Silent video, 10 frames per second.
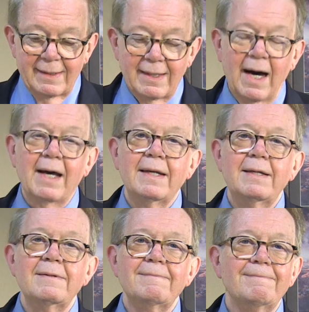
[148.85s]

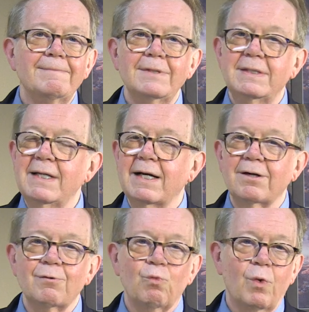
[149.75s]
God,
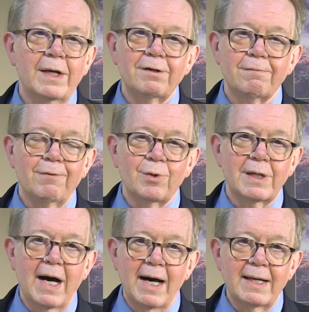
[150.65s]
Dear wonderful
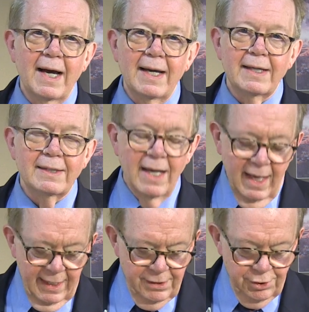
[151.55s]
God, I
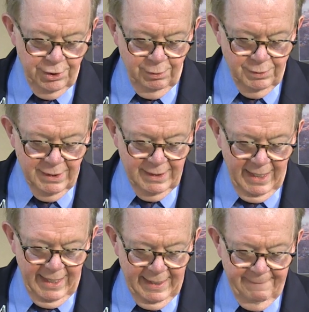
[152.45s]
acknowledge you
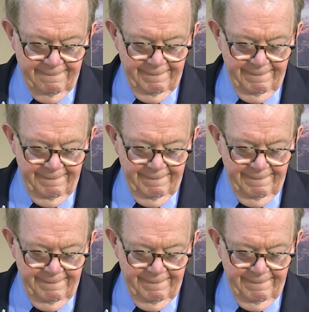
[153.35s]
today.